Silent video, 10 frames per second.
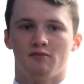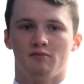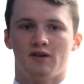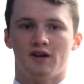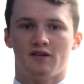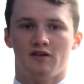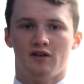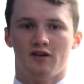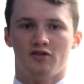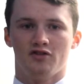mechanical
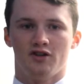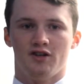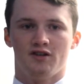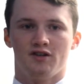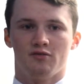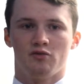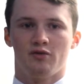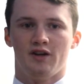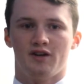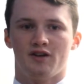energy to
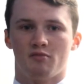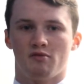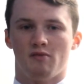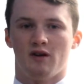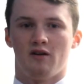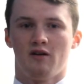rotate the propeller.